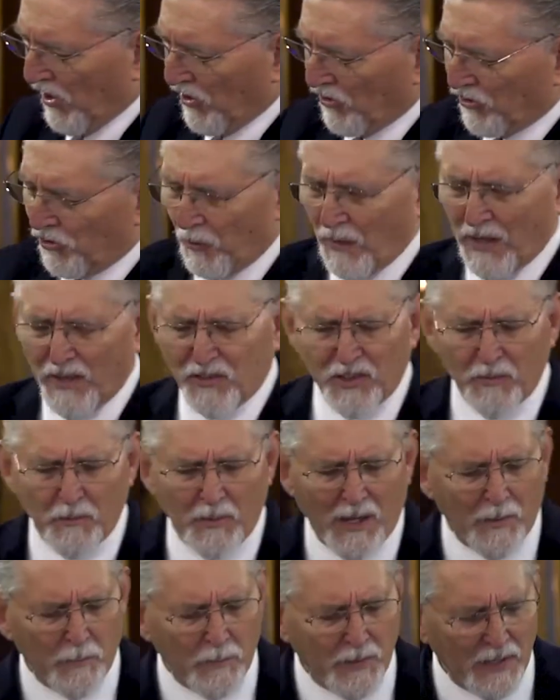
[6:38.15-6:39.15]
surrounded
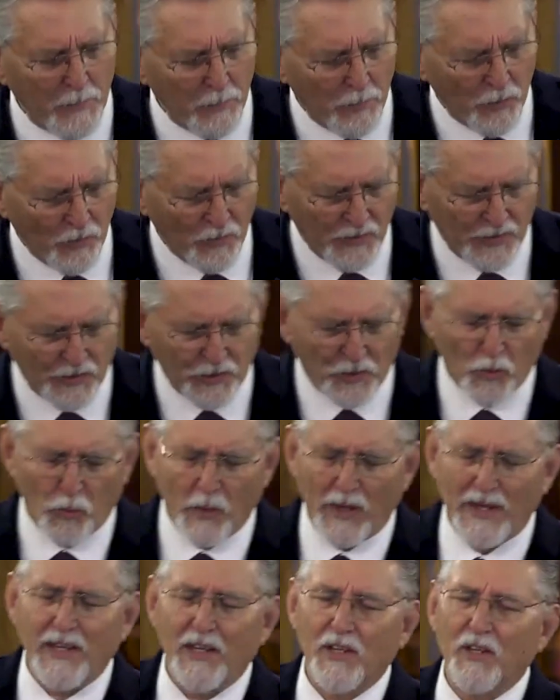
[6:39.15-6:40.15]
by people that are
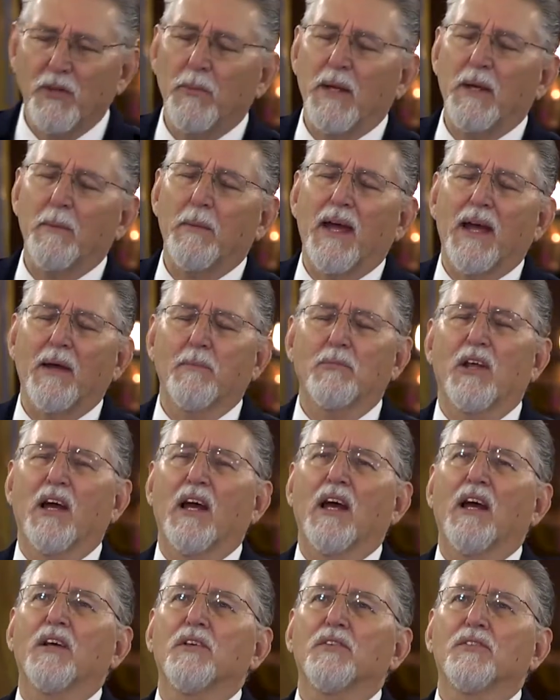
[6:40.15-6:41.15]
waiting to be
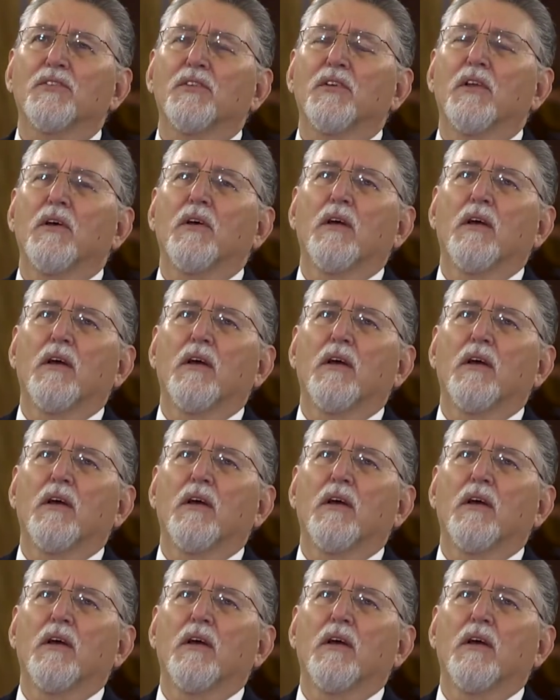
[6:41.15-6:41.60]
baptized,